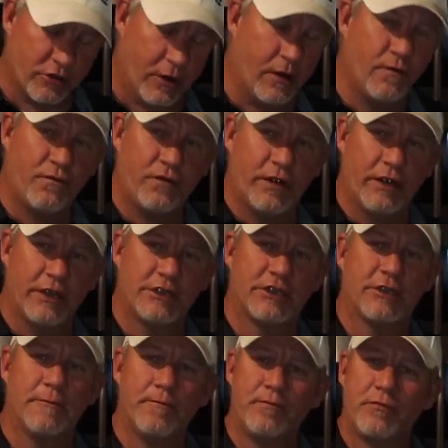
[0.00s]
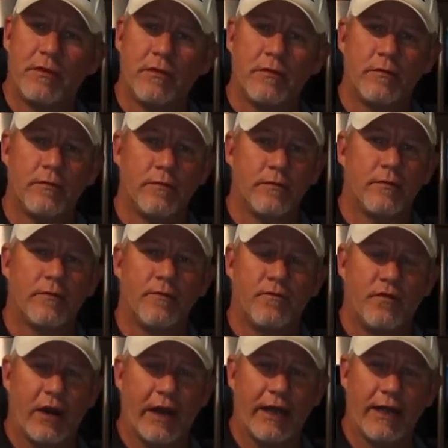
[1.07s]
your own fish,
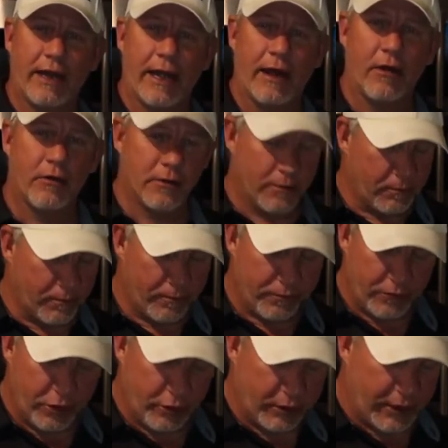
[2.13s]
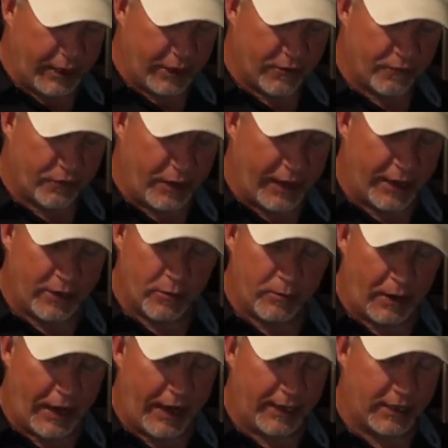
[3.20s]
fillet it out. You can either fry it or
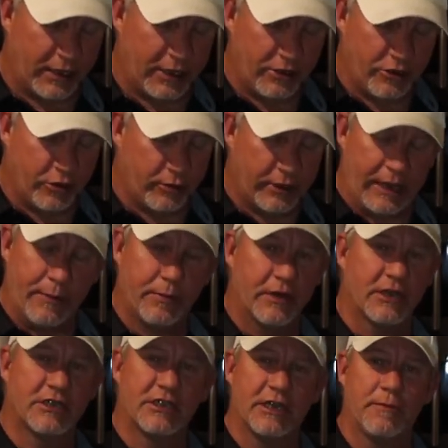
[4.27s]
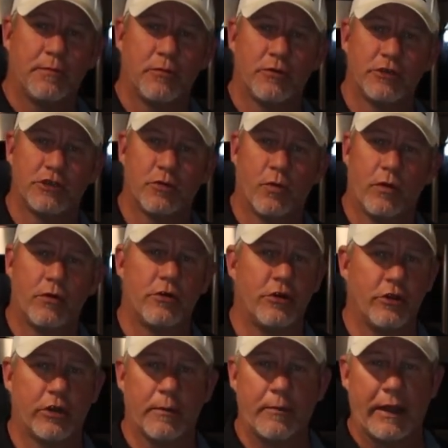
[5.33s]
blacken it. You can keep it as simple as you want, or
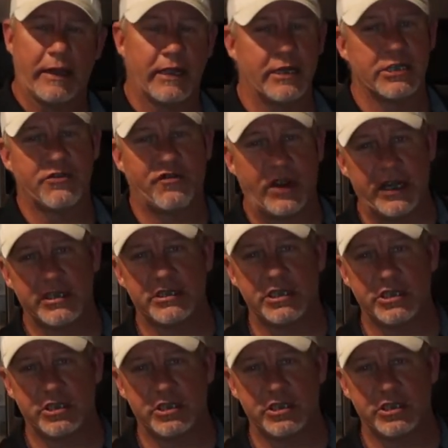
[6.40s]
you can make it as fancy